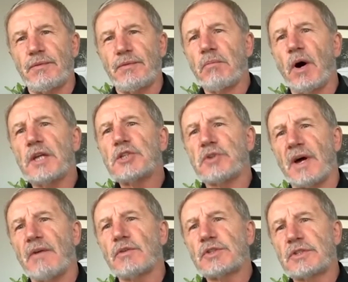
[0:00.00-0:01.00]
my
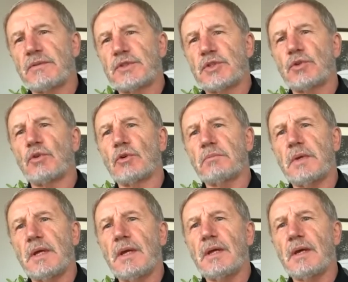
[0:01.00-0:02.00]
travels have taught
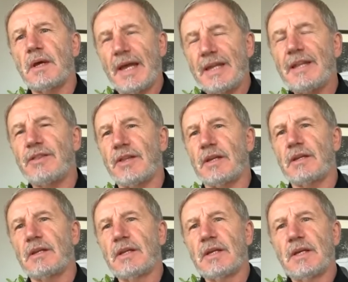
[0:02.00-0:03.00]
me anything,
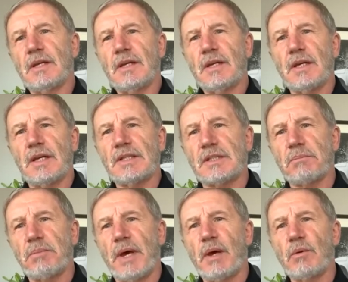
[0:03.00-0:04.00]
it's
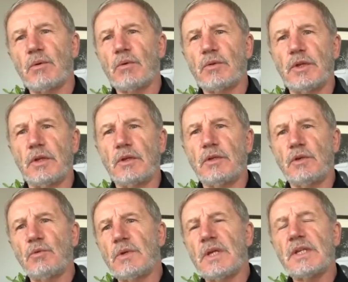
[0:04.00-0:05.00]
about that
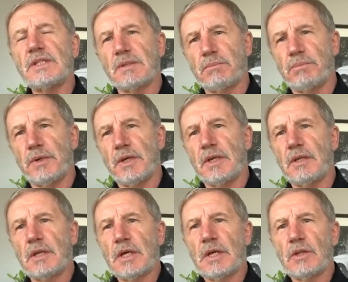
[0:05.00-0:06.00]
you need to
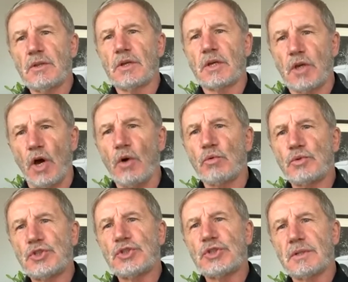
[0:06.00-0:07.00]
be the
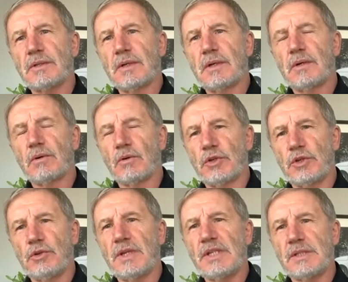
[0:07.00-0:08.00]
coach or you
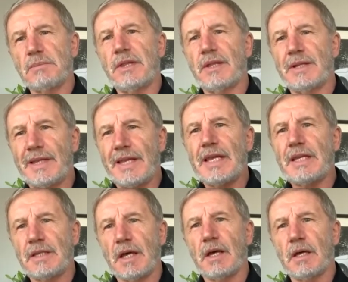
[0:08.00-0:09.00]
need to be the
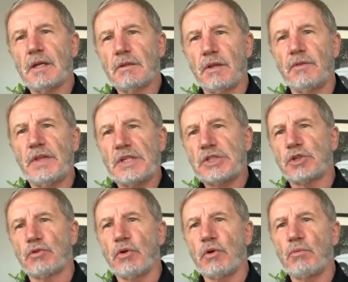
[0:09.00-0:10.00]
leader that this
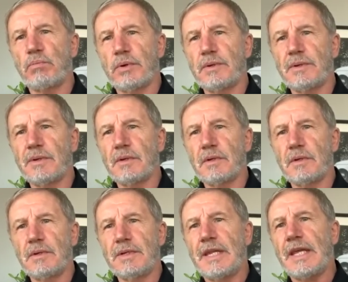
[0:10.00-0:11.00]
group
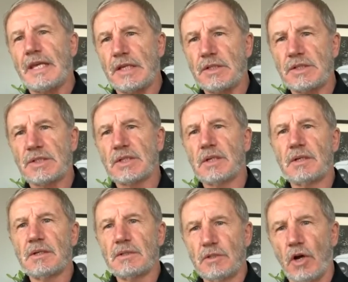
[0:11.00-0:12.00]
needs,
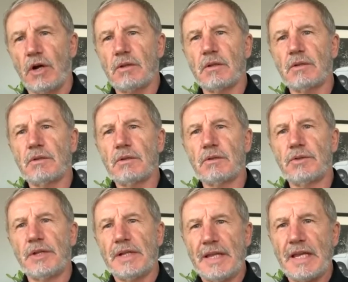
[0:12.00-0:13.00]
not
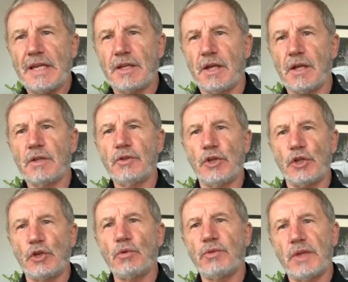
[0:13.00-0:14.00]
the leader that
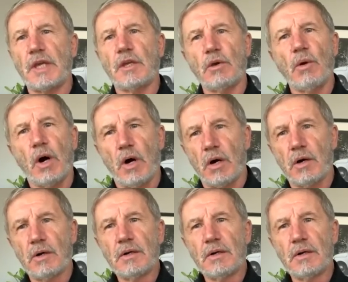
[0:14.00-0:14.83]
you think you are.